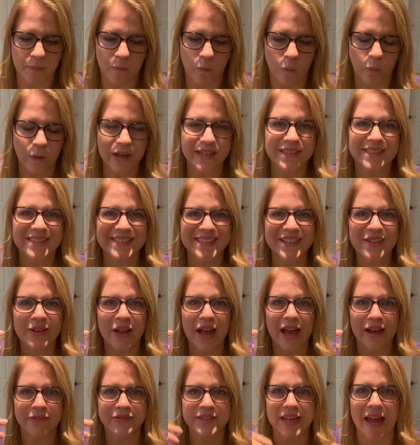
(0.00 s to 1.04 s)
we still
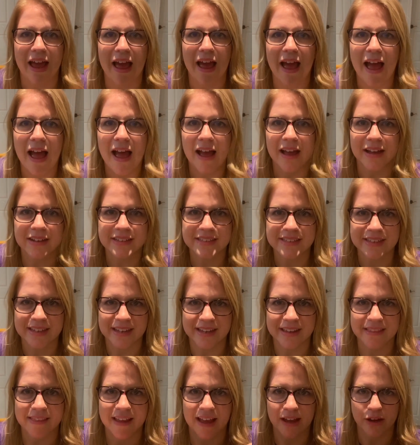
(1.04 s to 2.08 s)
have to act
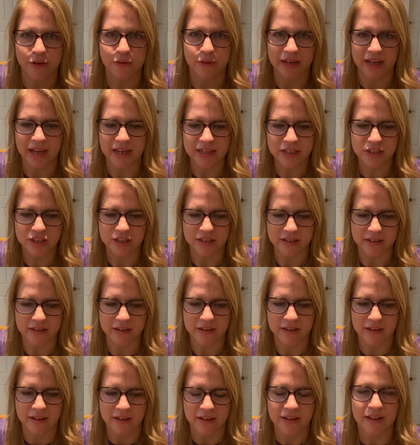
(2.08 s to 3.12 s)
in that
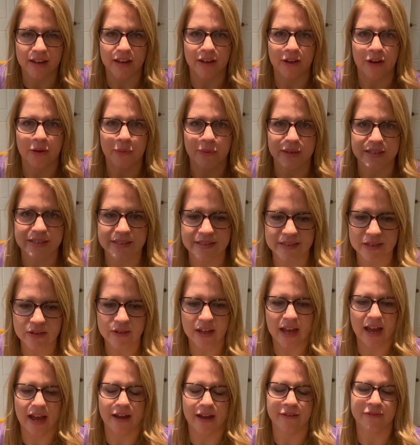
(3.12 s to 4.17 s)
creation. You know, we still
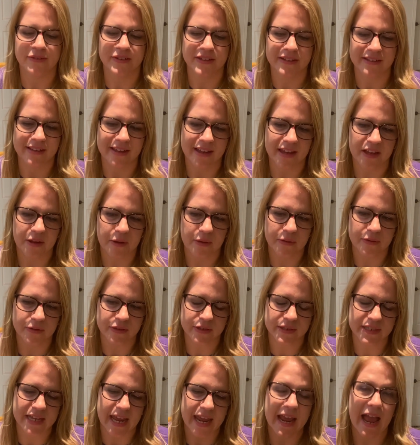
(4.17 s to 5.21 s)
have to like
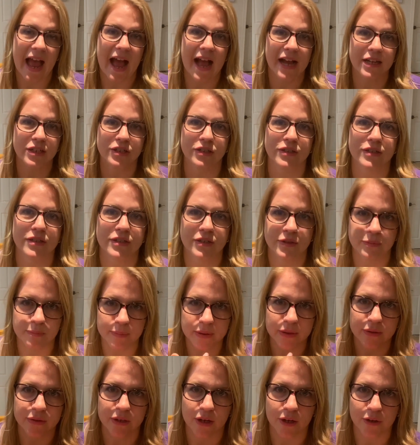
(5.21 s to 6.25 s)
take actions to
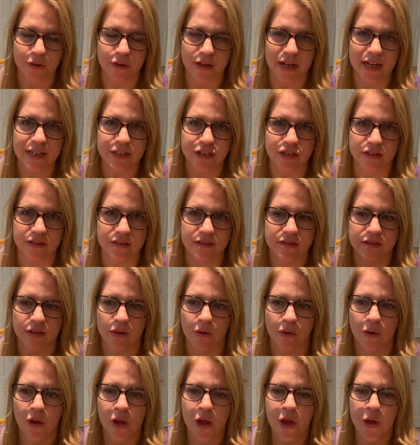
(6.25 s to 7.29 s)
build our creation.
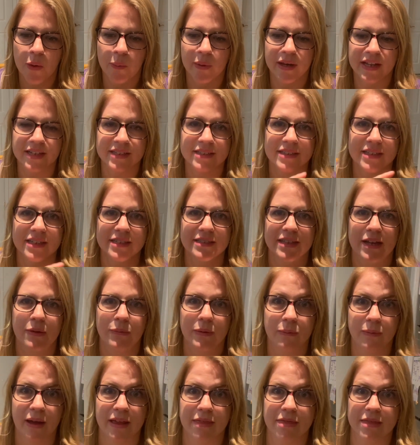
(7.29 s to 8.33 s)
So when he sees that we
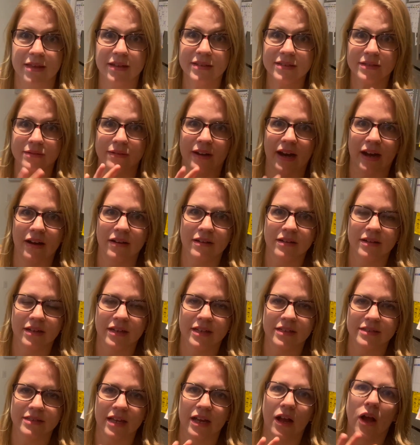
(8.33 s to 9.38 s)
went this route,
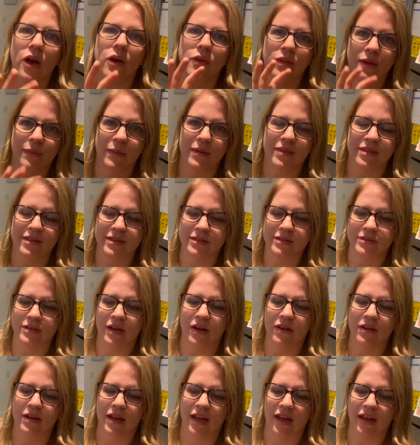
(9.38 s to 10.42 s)
he's like, oh, they went this
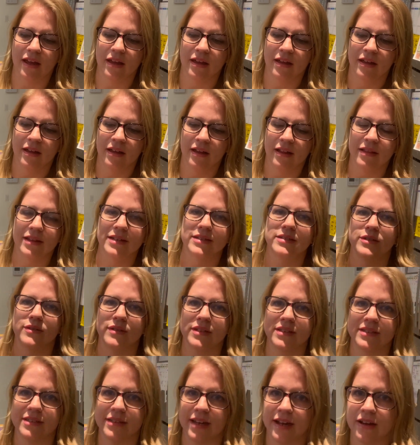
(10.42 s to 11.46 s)
route. Okay, let's do
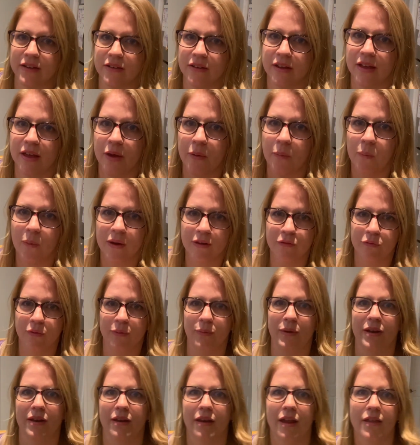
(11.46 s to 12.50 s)
this now. What if we
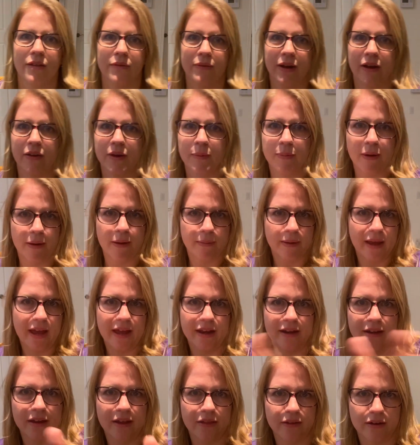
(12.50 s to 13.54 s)
went another route? He probably had
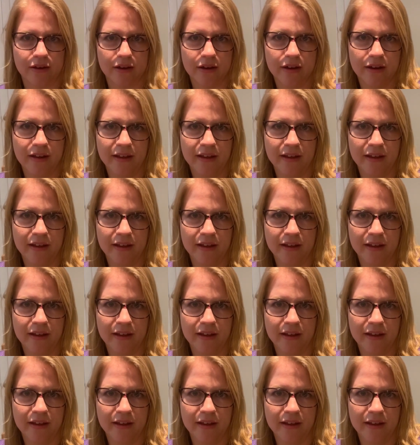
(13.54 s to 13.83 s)
another